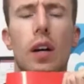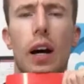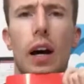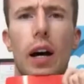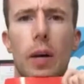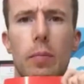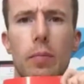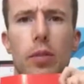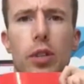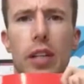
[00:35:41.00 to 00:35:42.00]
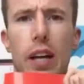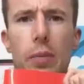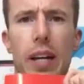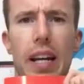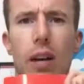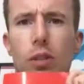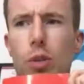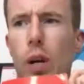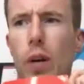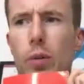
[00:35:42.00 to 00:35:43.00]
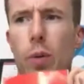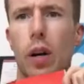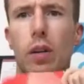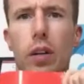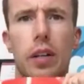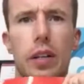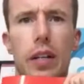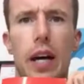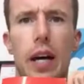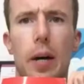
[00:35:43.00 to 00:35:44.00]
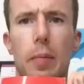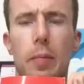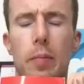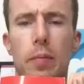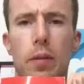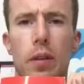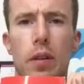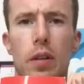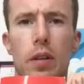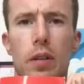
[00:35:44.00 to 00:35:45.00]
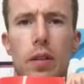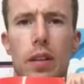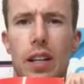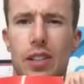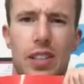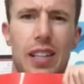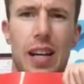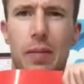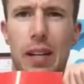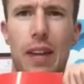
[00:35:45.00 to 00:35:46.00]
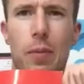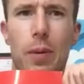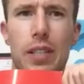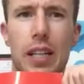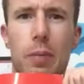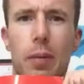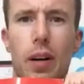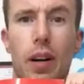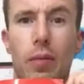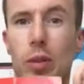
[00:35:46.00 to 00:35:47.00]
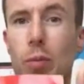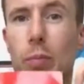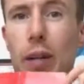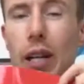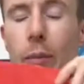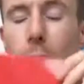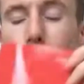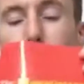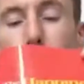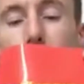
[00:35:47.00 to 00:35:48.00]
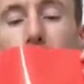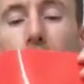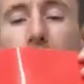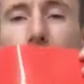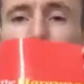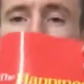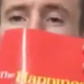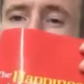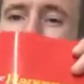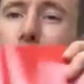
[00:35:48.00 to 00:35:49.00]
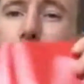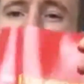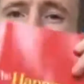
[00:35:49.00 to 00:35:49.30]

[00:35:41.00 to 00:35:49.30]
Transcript: Get it out on Twitter as well, and let's get everybody taking part, which would be awesome. So I'll be back with the Happiness